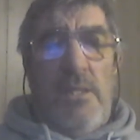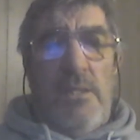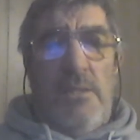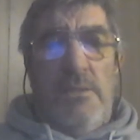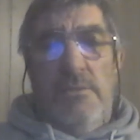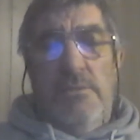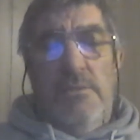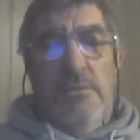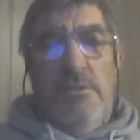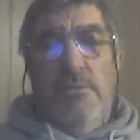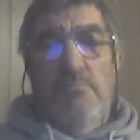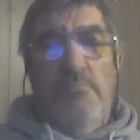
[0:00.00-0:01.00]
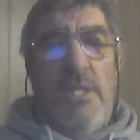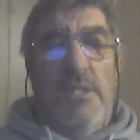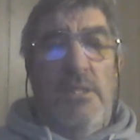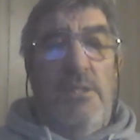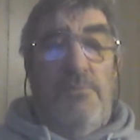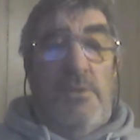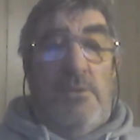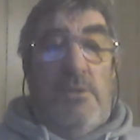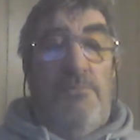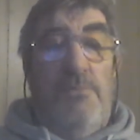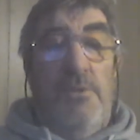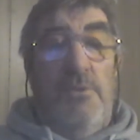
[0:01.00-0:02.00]
and in many,
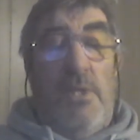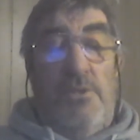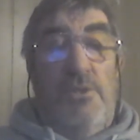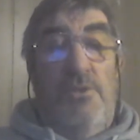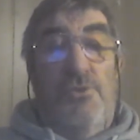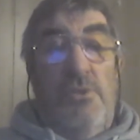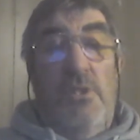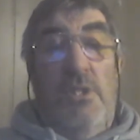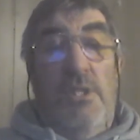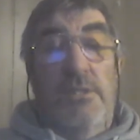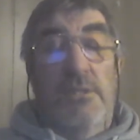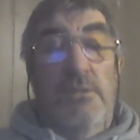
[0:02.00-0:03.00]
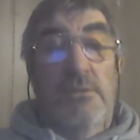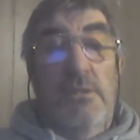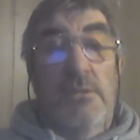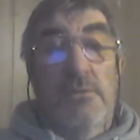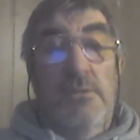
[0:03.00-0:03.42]
if you actually tried it,